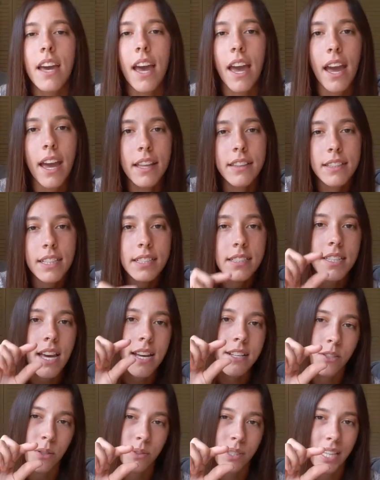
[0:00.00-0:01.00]
And these
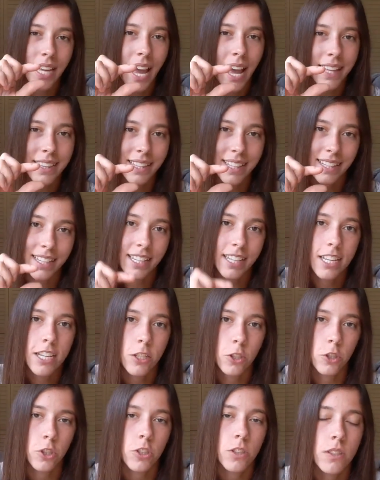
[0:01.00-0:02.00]
guys only had like an
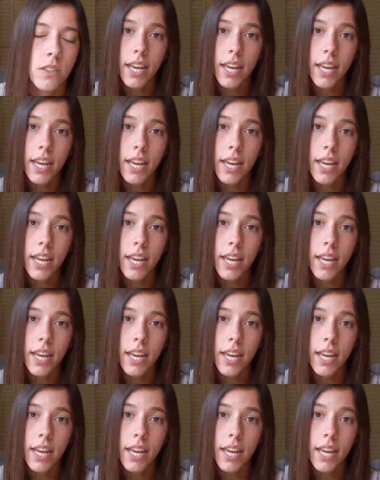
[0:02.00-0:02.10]
inch.